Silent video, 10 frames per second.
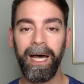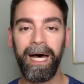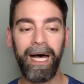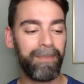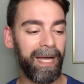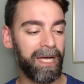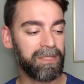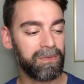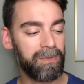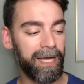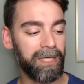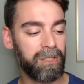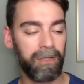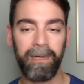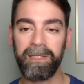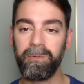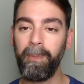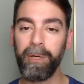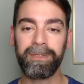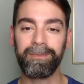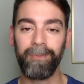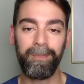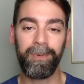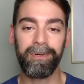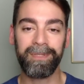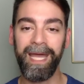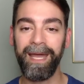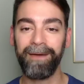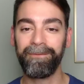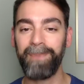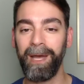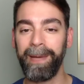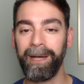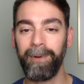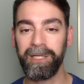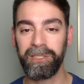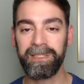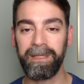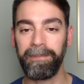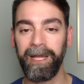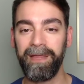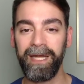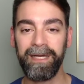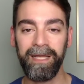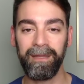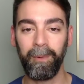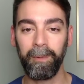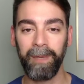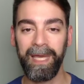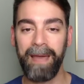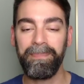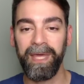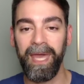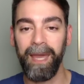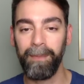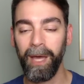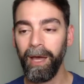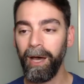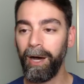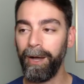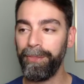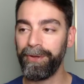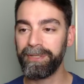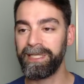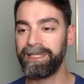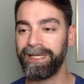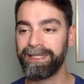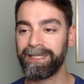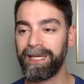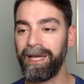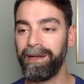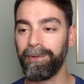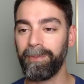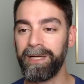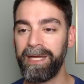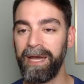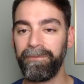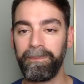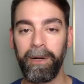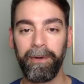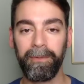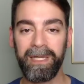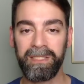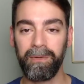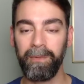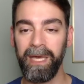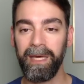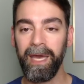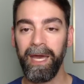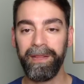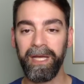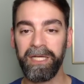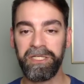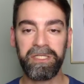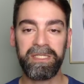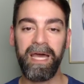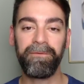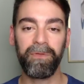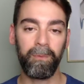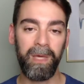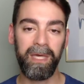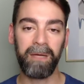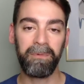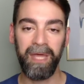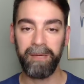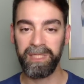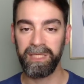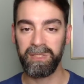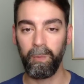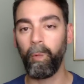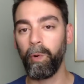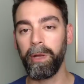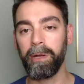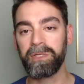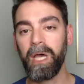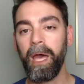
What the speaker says: I got turned around. So one more day of mailbag questions. They'll play that night. Then we'll recap the game on Thursday. So that's kind of the rundown for part of the rest of the week, and then get you set for the weekend with games against the Warriors